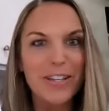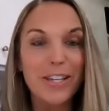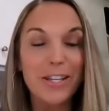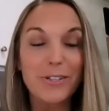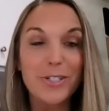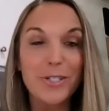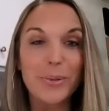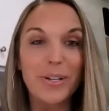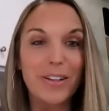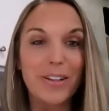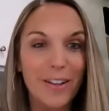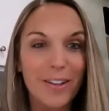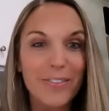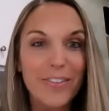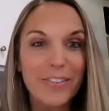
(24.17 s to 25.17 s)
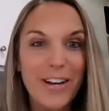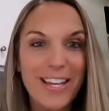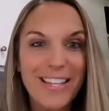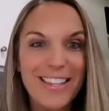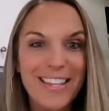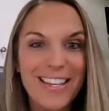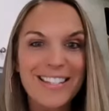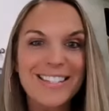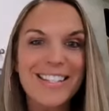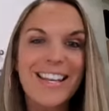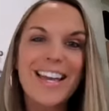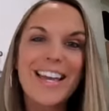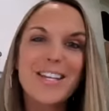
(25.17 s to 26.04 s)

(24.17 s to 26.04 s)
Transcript: that you're doing all of the right things